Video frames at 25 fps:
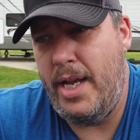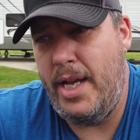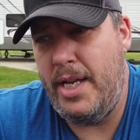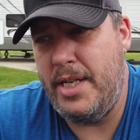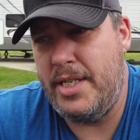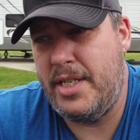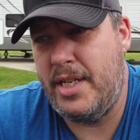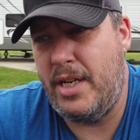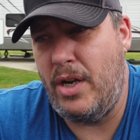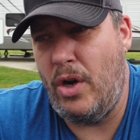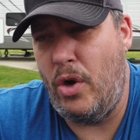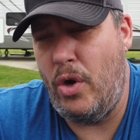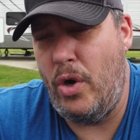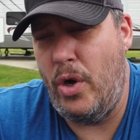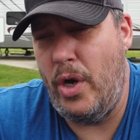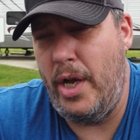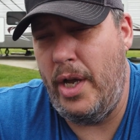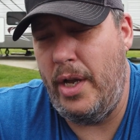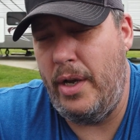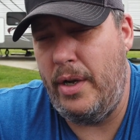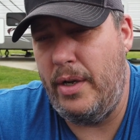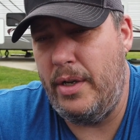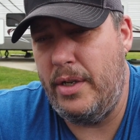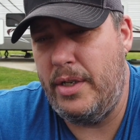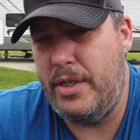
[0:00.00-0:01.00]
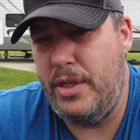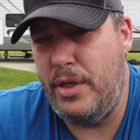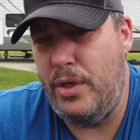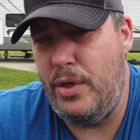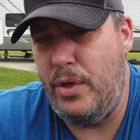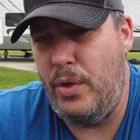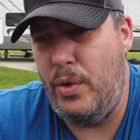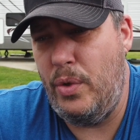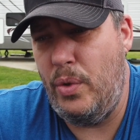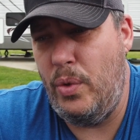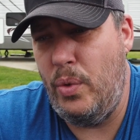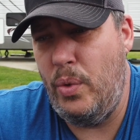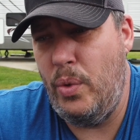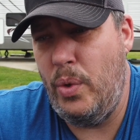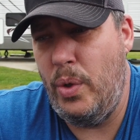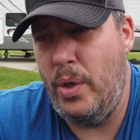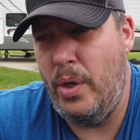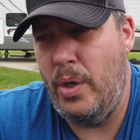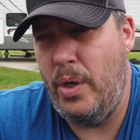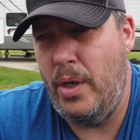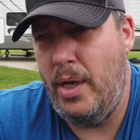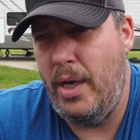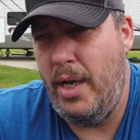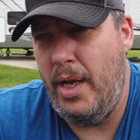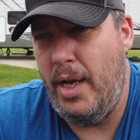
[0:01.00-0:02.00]
is going to
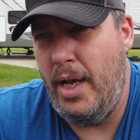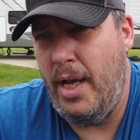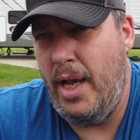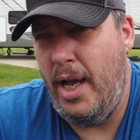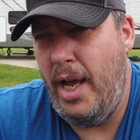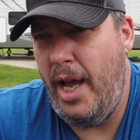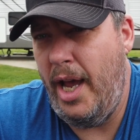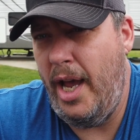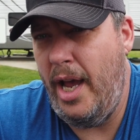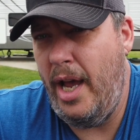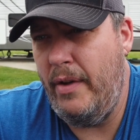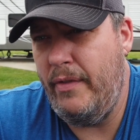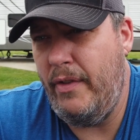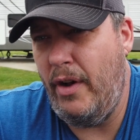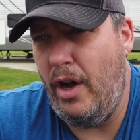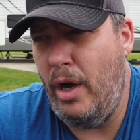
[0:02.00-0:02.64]
have